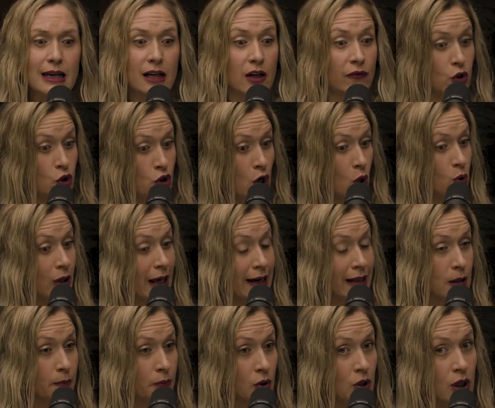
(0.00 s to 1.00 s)
Like, if you don't
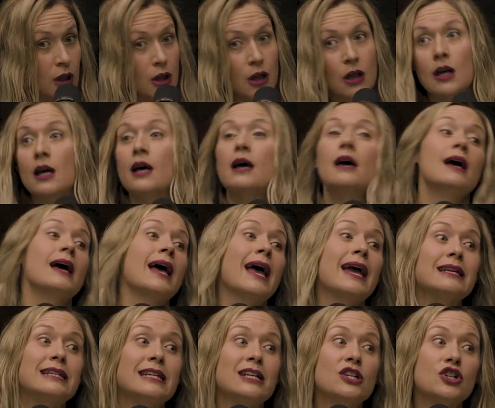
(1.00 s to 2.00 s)
like the book,
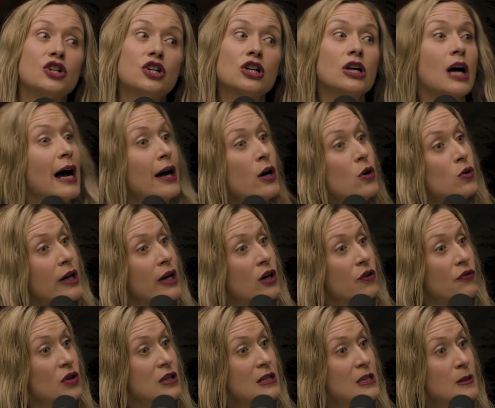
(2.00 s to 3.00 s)
hey, teacher, I don't
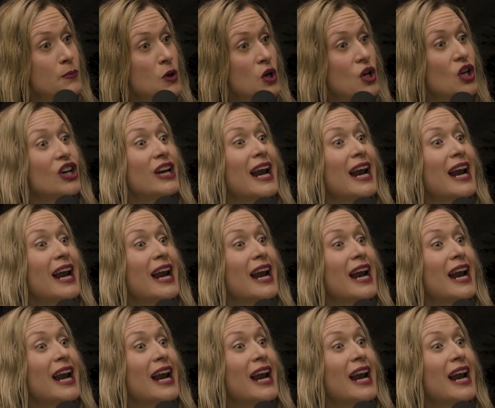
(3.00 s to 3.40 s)
care for this book.